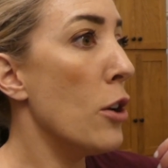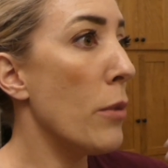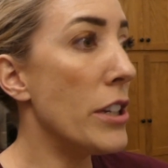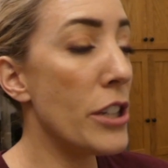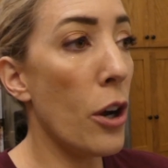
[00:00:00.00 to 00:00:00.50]

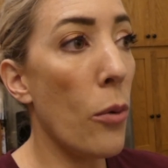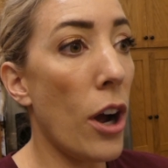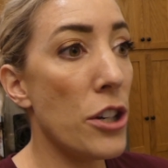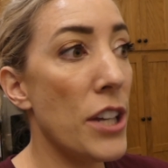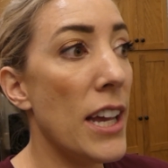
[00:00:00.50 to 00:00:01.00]
Went to go
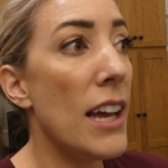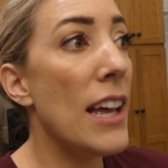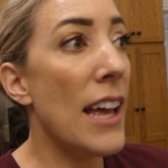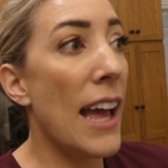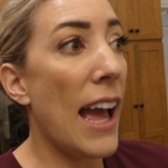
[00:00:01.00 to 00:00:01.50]
wash it,
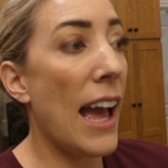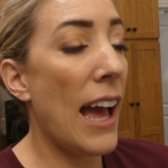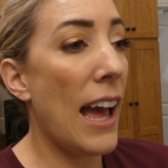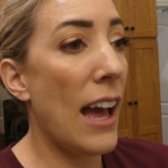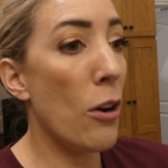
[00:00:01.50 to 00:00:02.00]

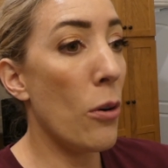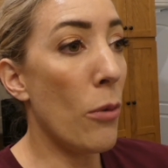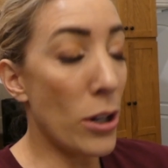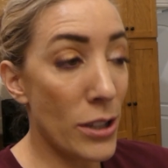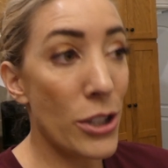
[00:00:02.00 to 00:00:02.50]

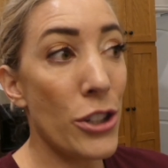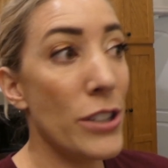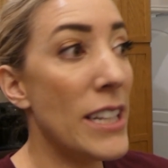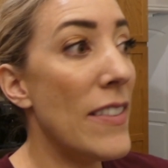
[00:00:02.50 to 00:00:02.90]
wash the shirts,